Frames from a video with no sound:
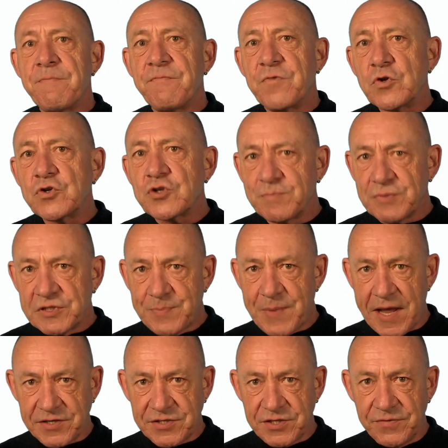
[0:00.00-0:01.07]
Future
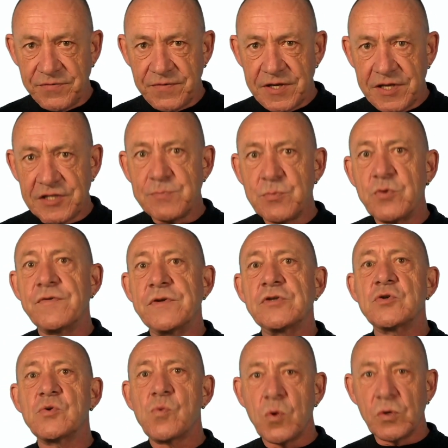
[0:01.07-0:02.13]
perspective is moving
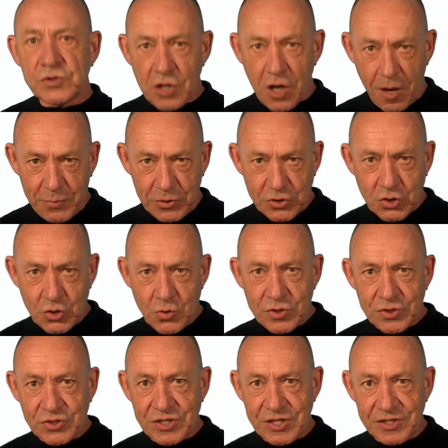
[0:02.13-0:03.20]
towards
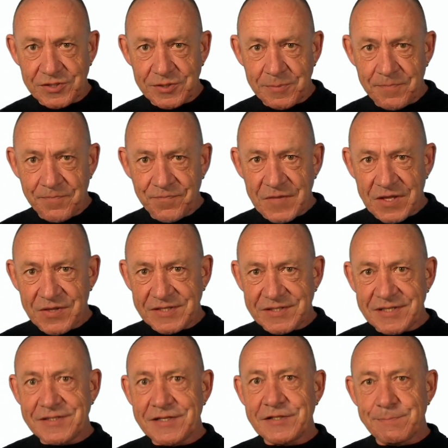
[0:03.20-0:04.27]
opportunities. This
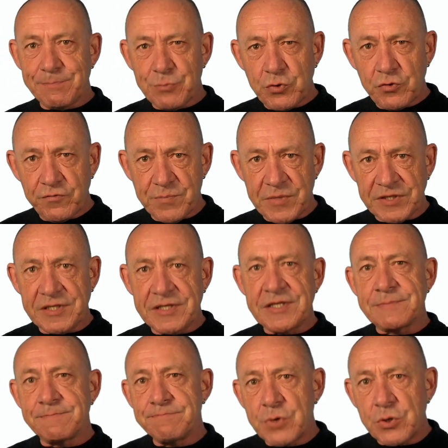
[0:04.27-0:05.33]
is its movement. It
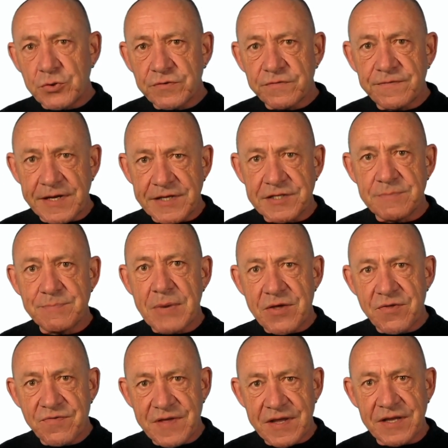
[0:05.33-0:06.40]
is motivated by
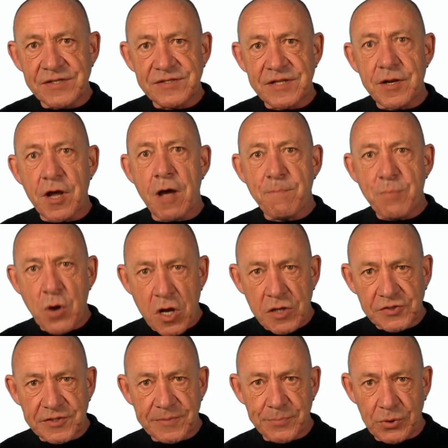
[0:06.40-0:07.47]
things that are
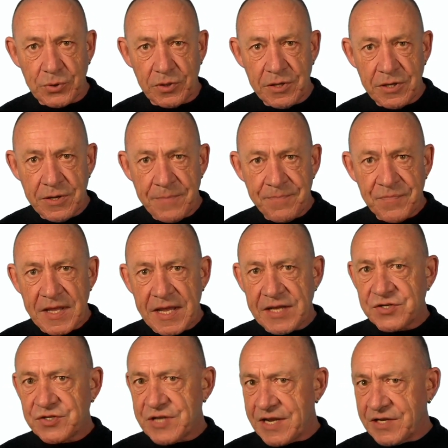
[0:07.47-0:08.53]
possible.
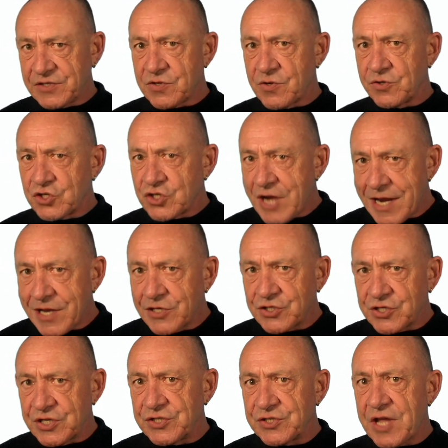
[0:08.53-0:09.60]
It takes on
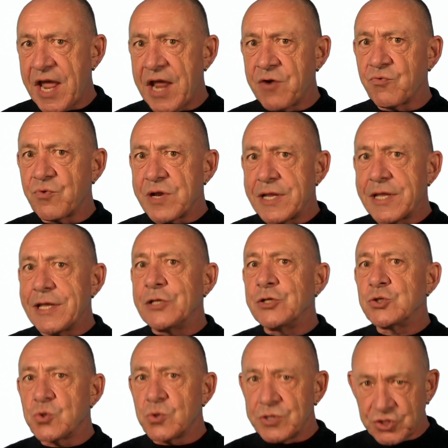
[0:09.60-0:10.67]
challenges and really
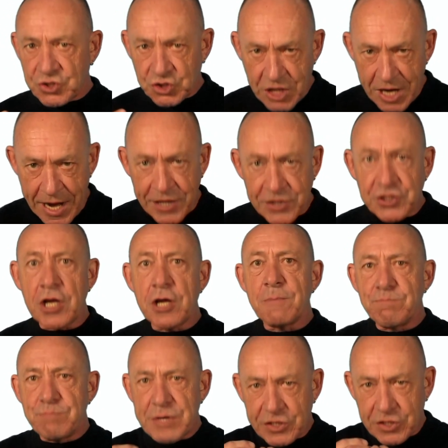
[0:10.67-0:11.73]
enjoys change
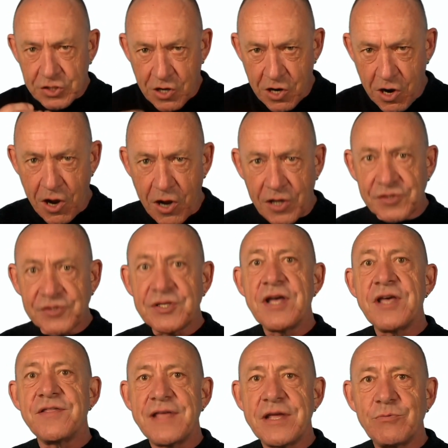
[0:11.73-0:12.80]
because
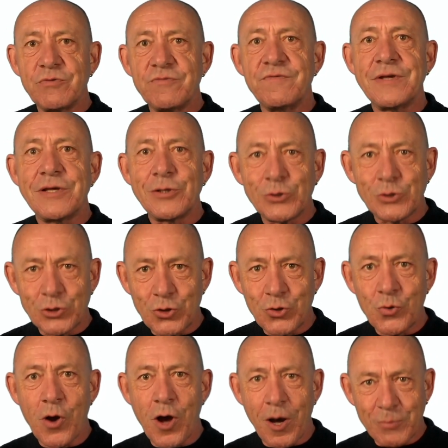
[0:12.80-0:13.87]
they reveal
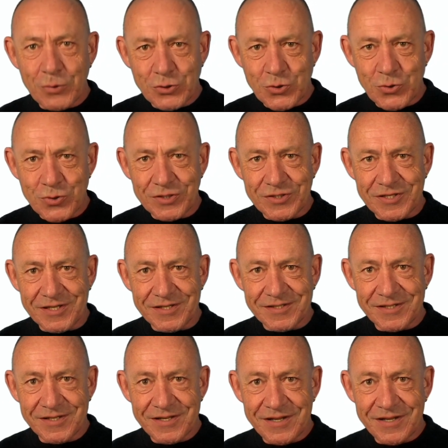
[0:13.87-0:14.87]
new opportunities.